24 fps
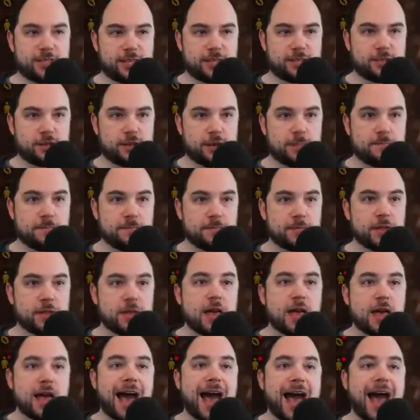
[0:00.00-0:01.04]
system
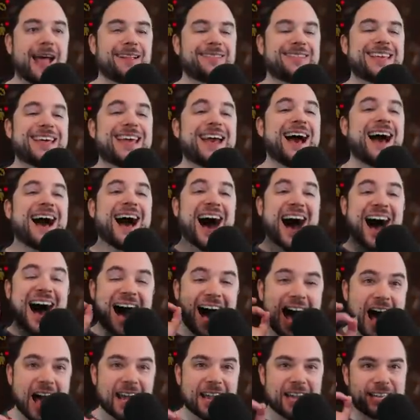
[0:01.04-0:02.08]
at the
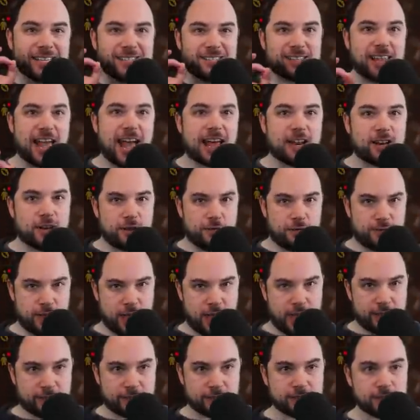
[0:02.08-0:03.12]
highest end of
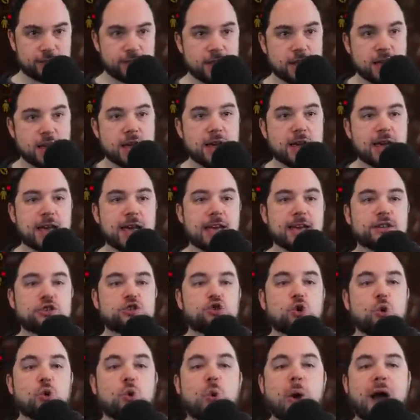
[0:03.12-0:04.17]
things is
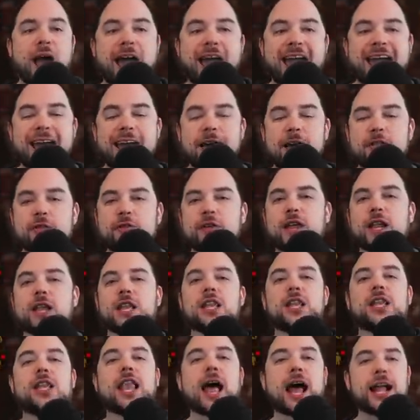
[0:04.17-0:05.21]
the way that
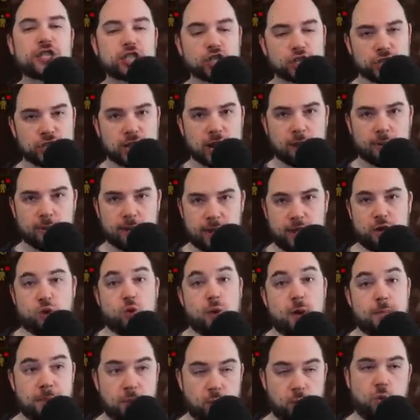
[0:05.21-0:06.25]
legendary
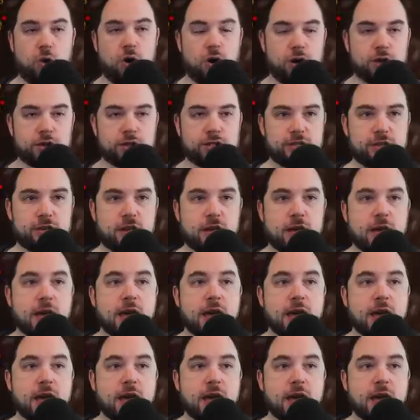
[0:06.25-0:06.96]
equipment works.